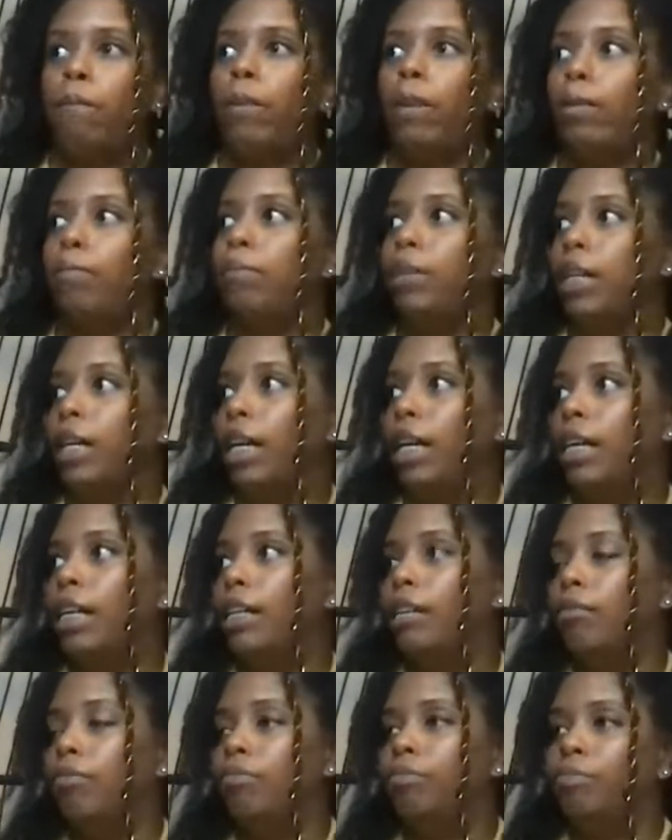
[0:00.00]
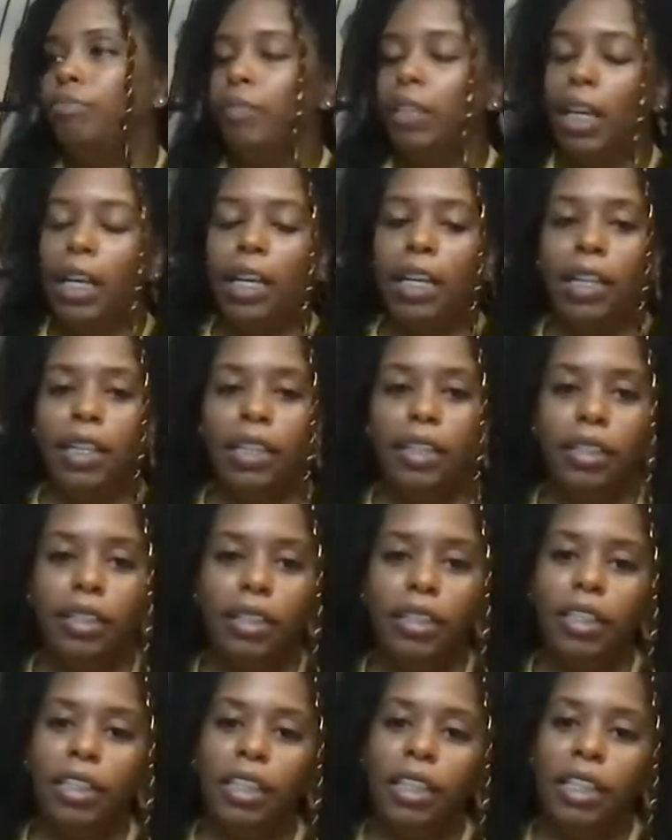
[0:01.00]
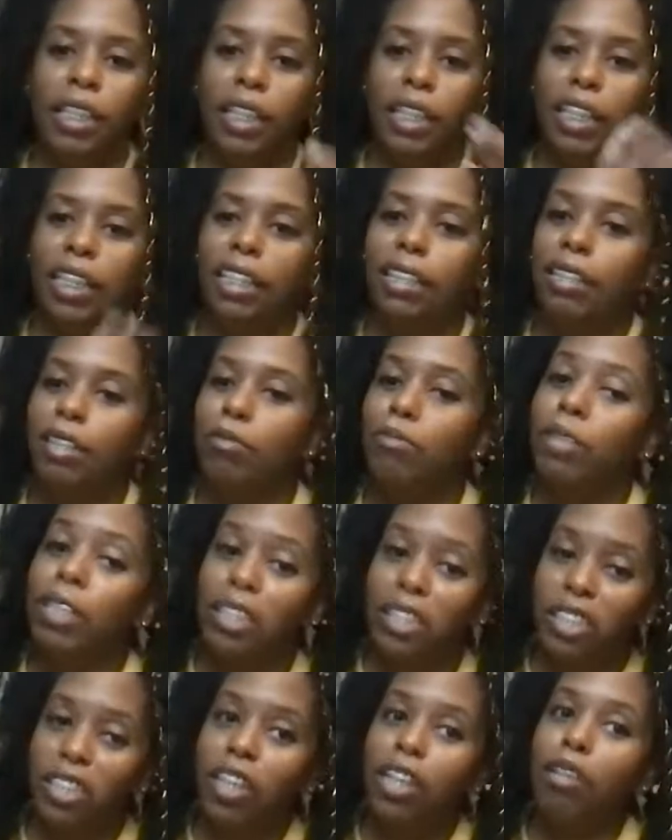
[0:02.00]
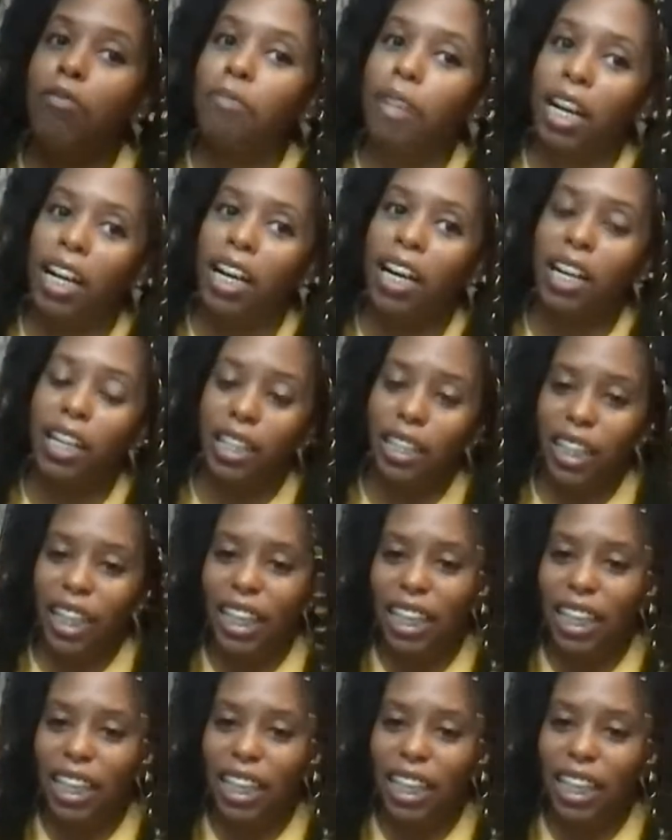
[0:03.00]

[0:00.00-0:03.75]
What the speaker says: But yeah, the pictures are in my heart.